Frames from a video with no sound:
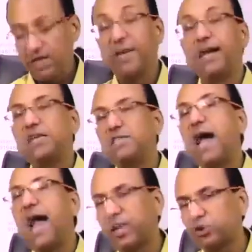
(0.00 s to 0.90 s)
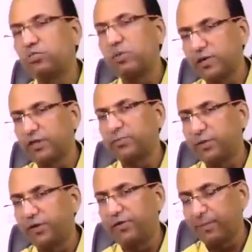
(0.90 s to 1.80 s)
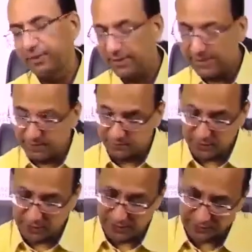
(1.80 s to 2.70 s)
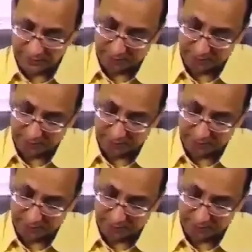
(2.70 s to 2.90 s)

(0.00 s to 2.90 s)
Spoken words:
it is the actual respiratory epithelium, which is